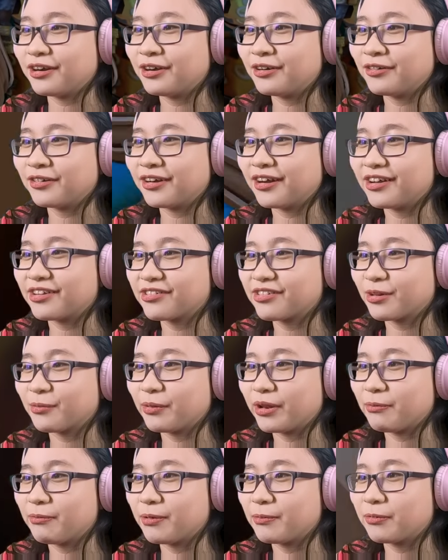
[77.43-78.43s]
Oh gosh, so
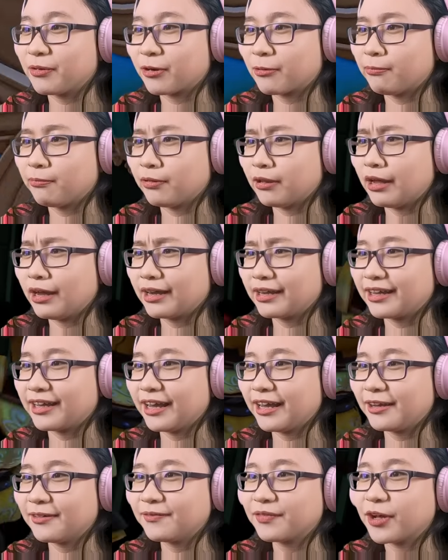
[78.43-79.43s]
many people are
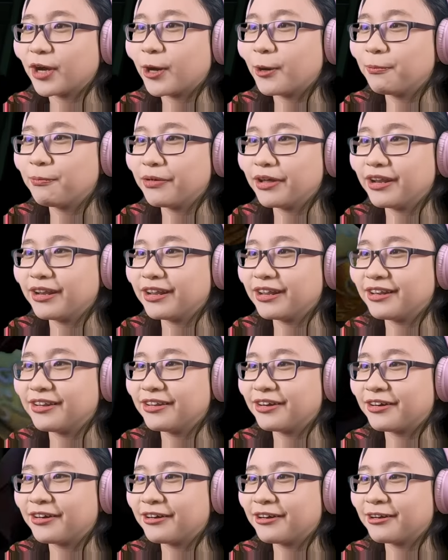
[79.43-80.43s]
blocking. Open the
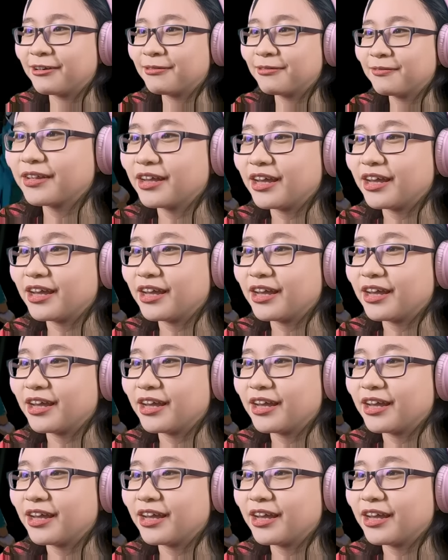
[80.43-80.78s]
door.